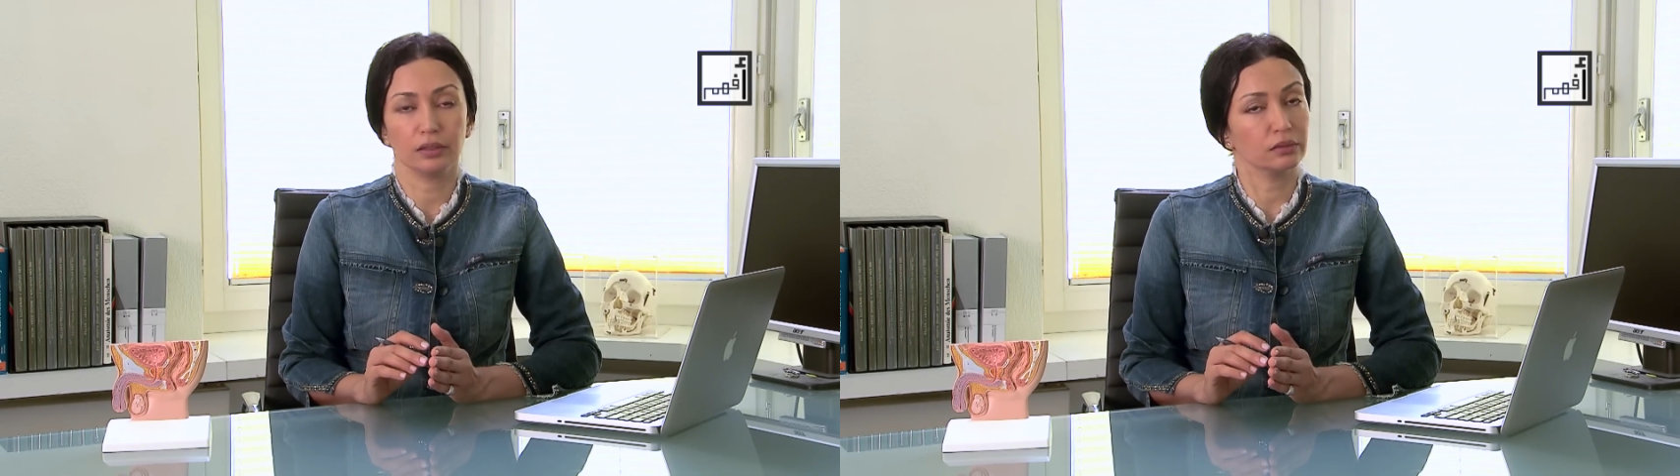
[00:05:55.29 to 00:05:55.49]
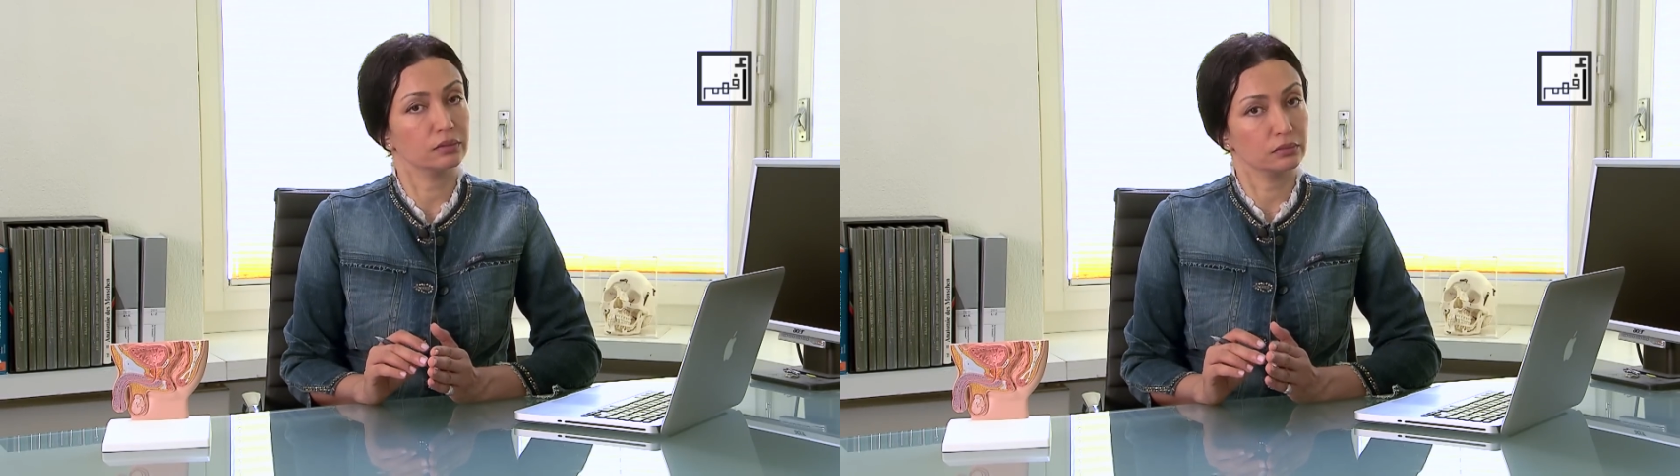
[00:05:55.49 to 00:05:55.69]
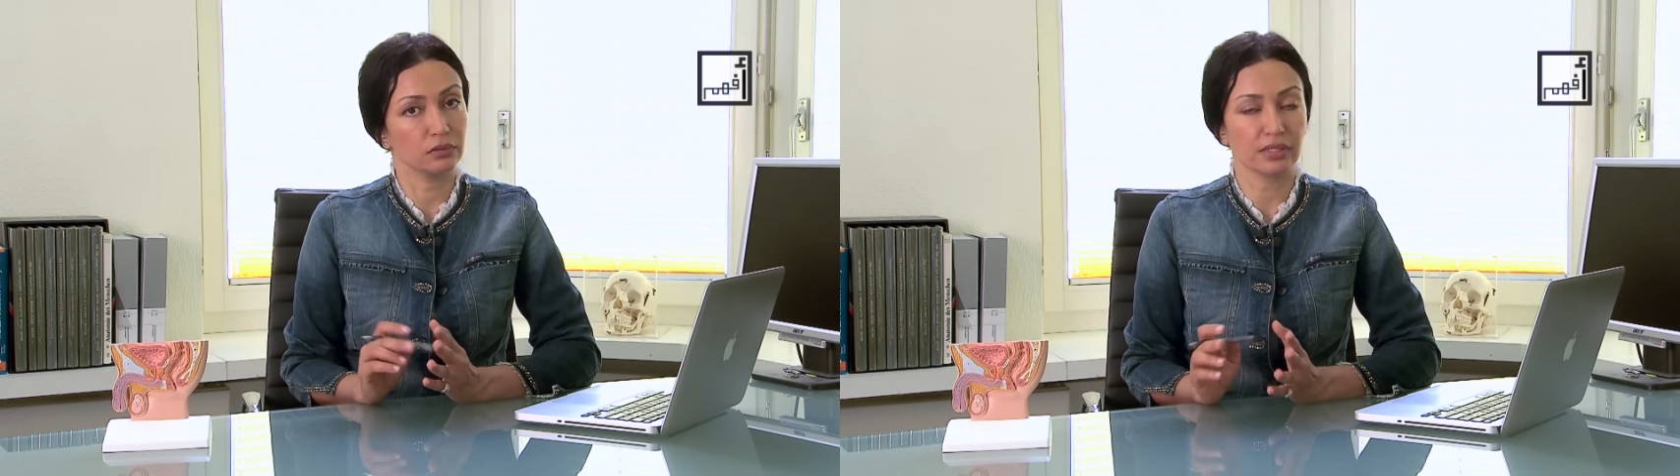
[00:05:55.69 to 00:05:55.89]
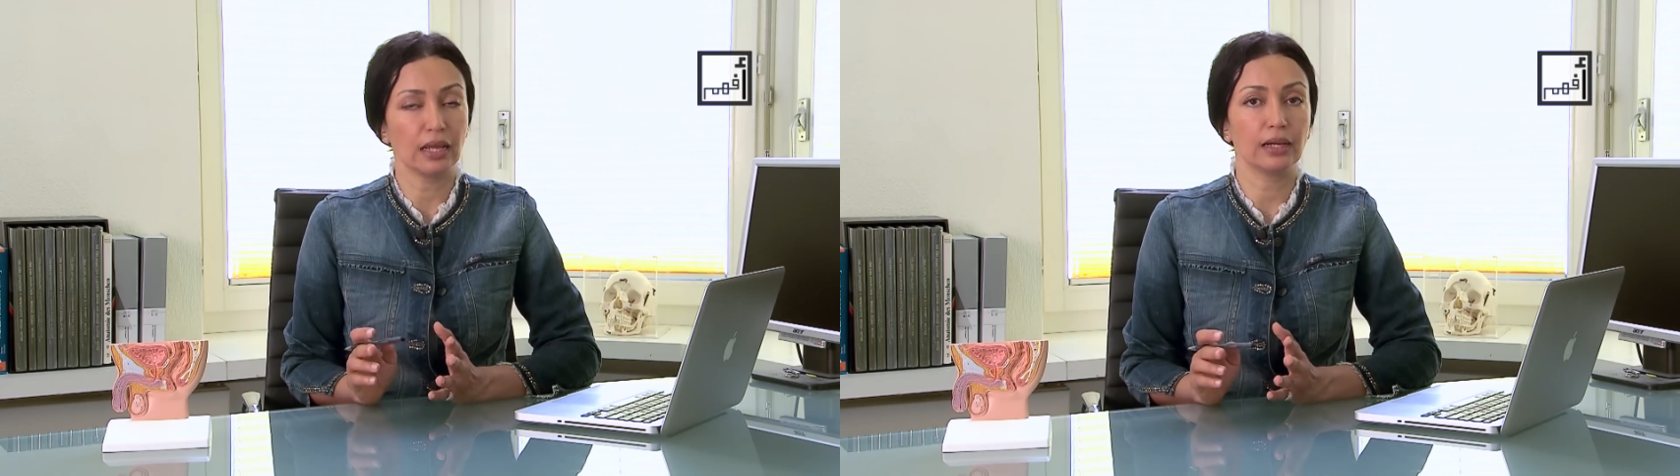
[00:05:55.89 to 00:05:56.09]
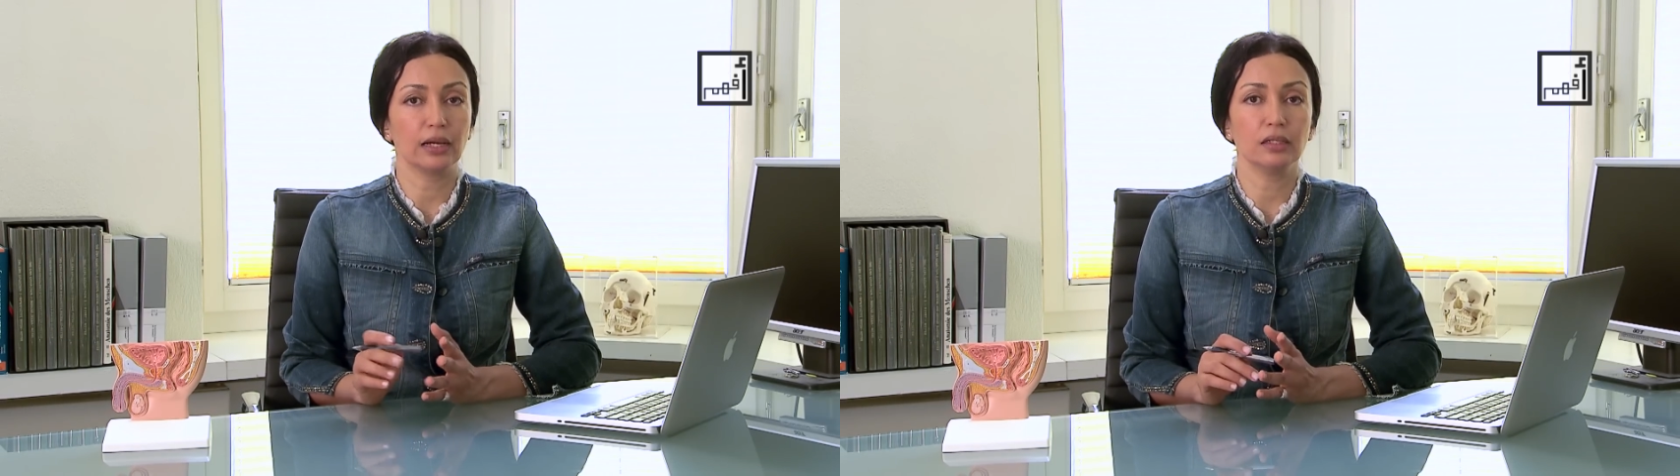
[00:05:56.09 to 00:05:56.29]
affecting
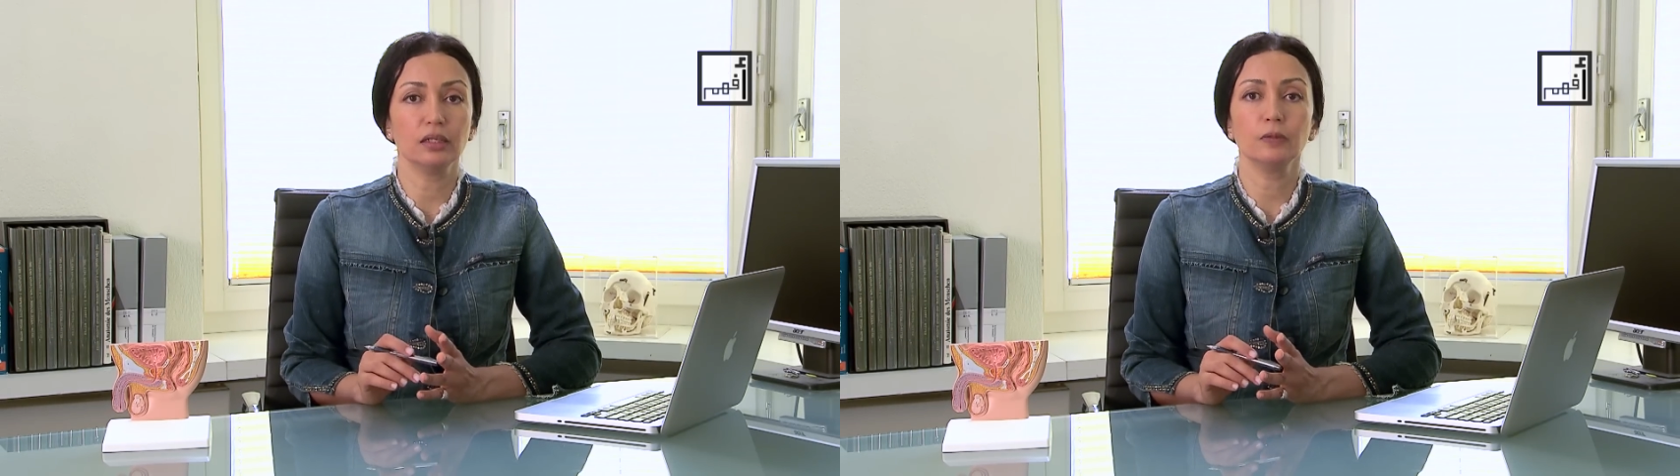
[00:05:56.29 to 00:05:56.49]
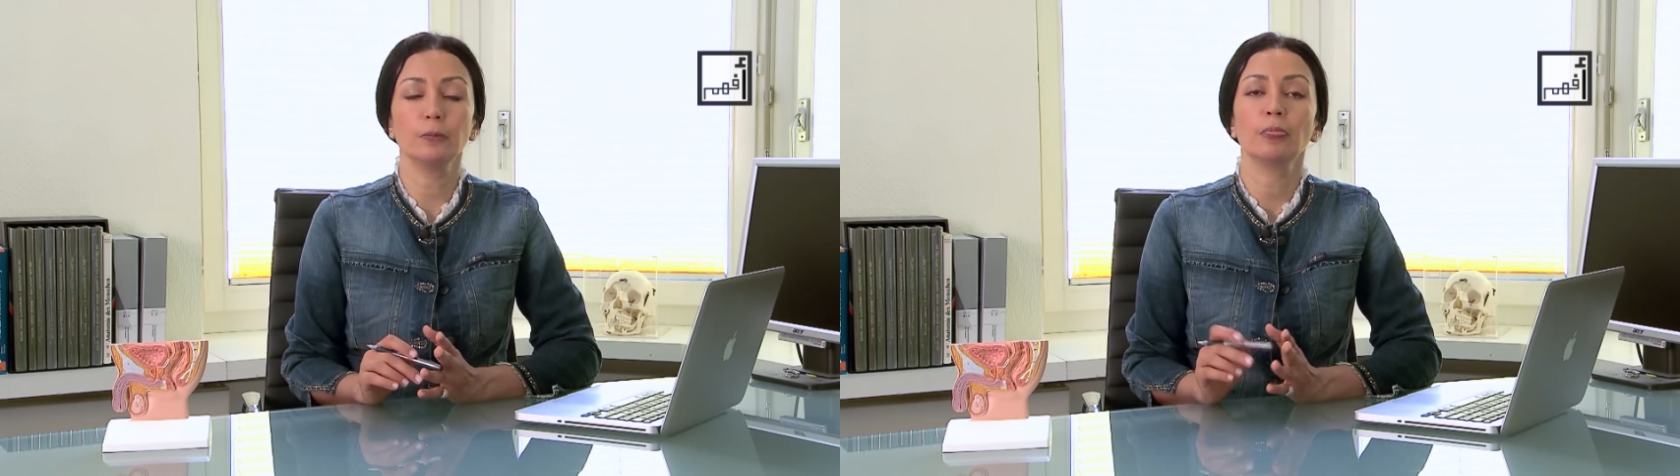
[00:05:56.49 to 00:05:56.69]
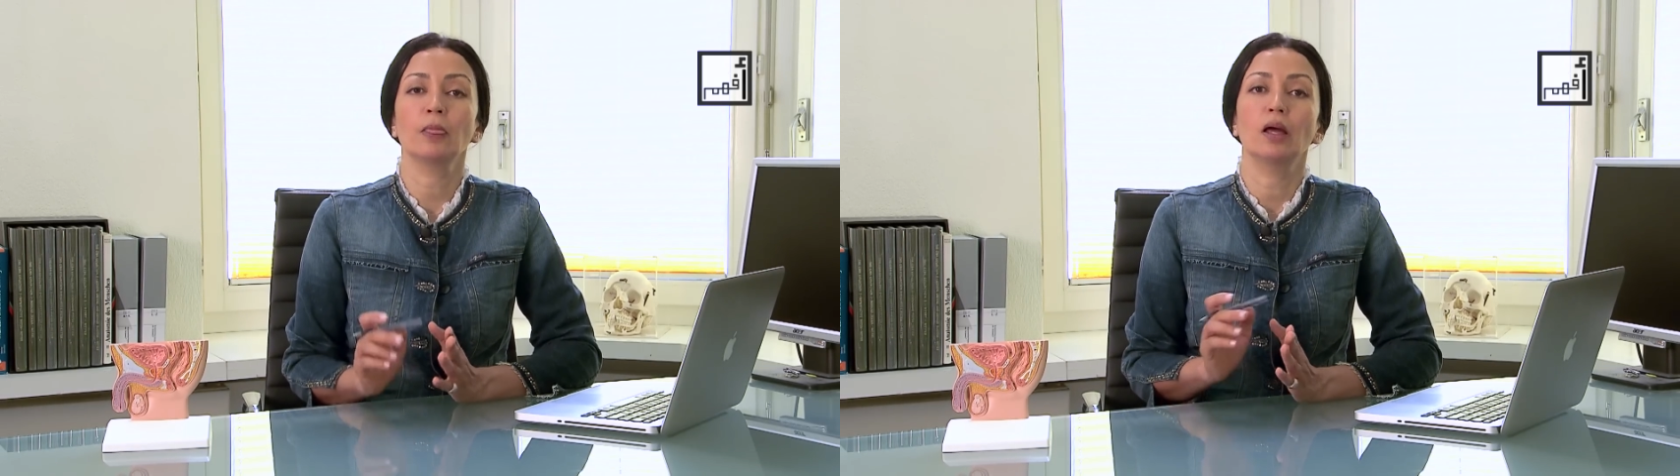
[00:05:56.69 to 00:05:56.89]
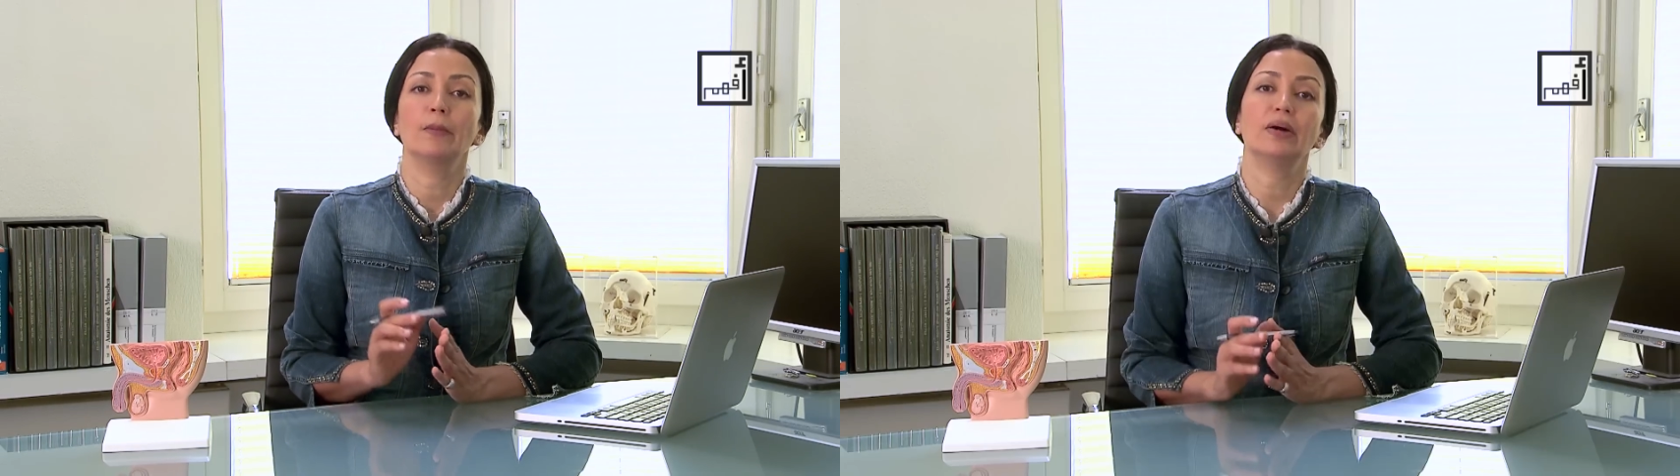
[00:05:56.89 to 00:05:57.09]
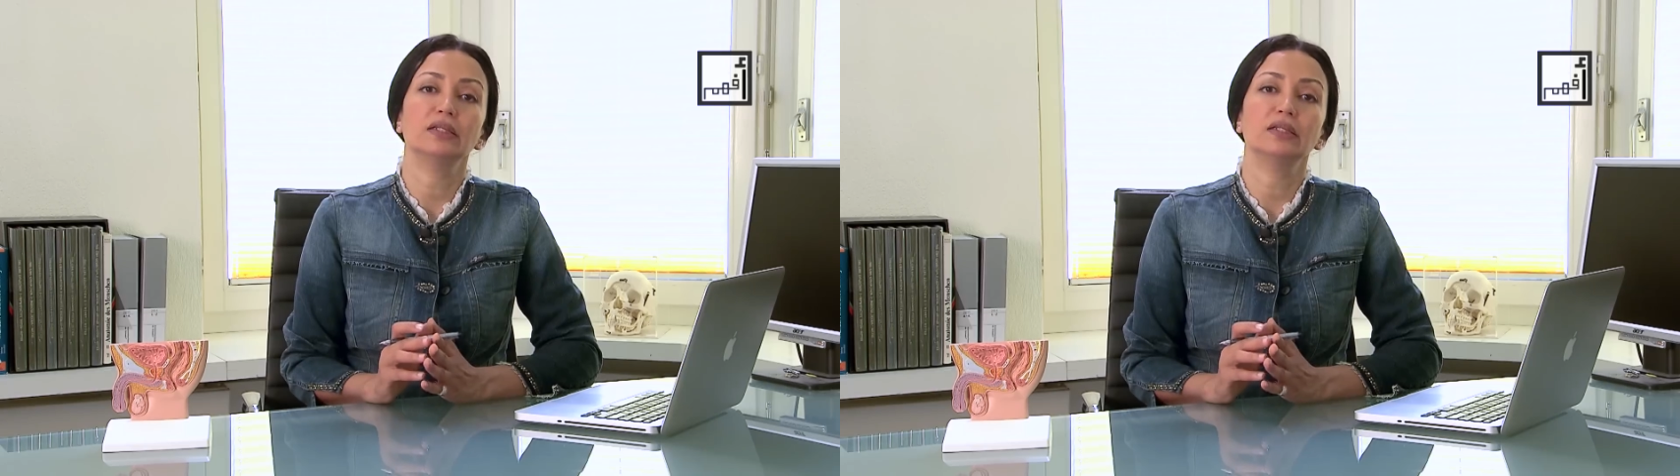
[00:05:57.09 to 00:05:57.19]
psychological factors,